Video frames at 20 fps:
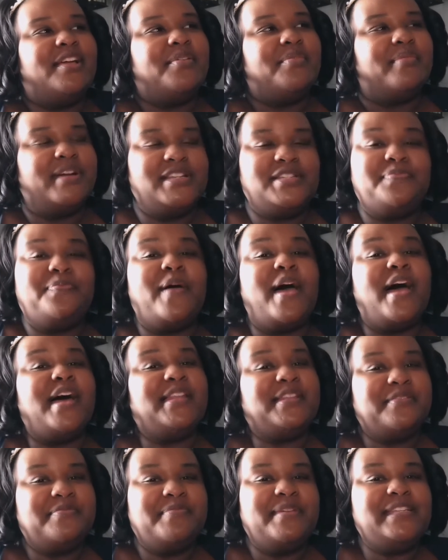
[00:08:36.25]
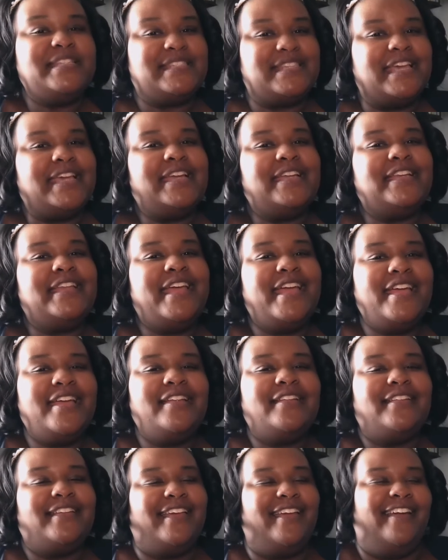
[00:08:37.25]
Which, probably me saying
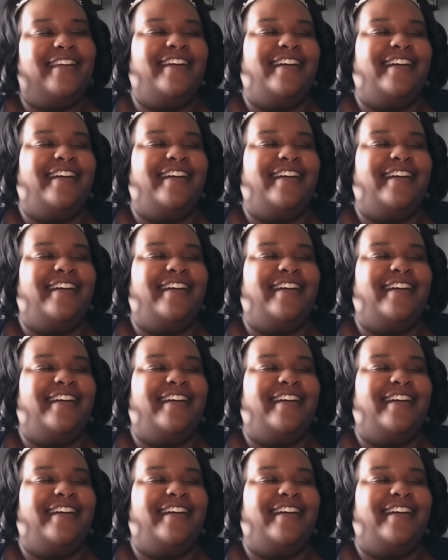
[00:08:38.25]
that,